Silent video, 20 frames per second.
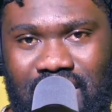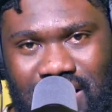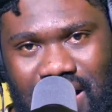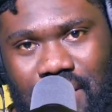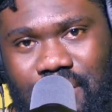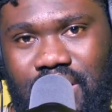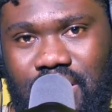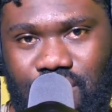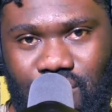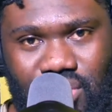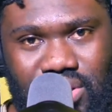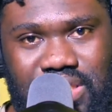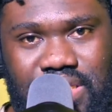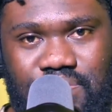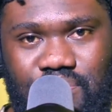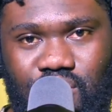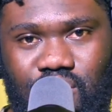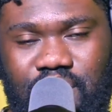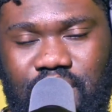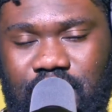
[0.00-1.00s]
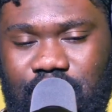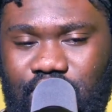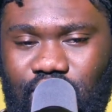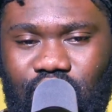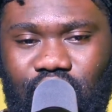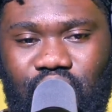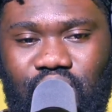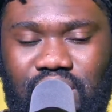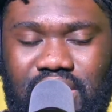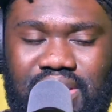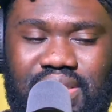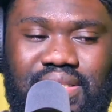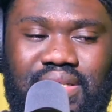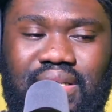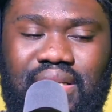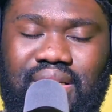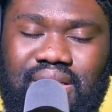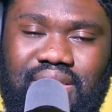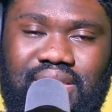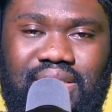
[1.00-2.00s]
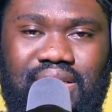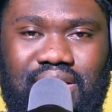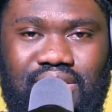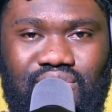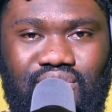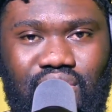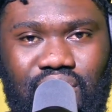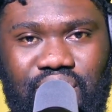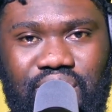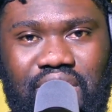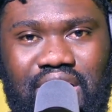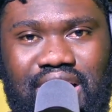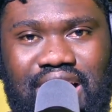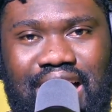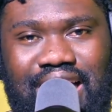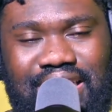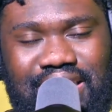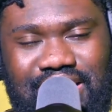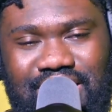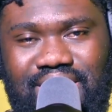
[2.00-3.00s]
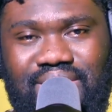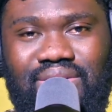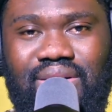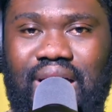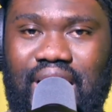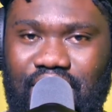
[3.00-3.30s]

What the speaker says: multiple people, which is not really ideal.